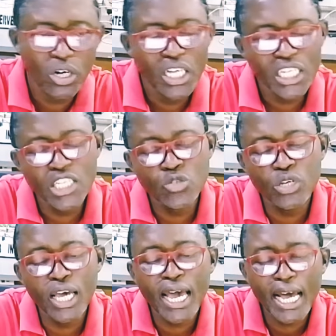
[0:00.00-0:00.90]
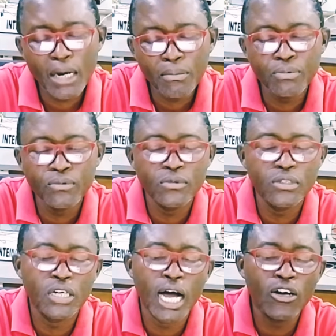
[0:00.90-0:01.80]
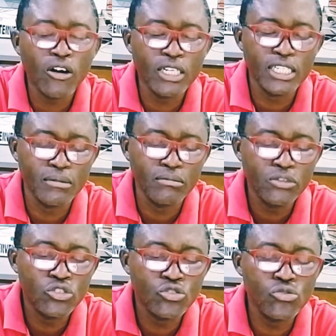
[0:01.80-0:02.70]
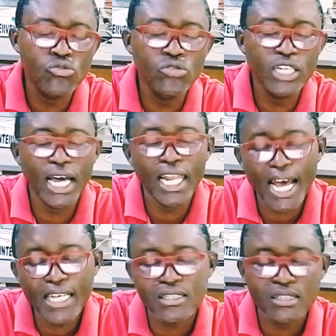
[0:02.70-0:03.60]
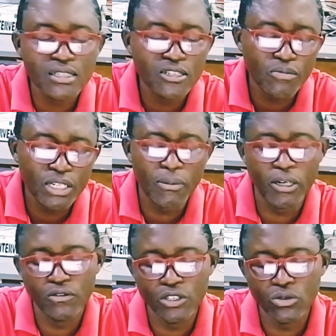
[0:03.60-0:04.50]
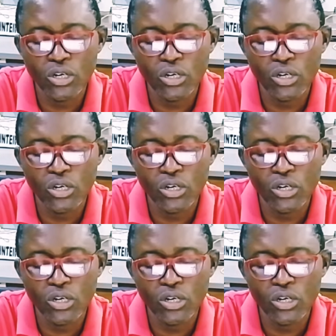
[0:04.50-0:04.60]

it will help algorithm to realize something about the video,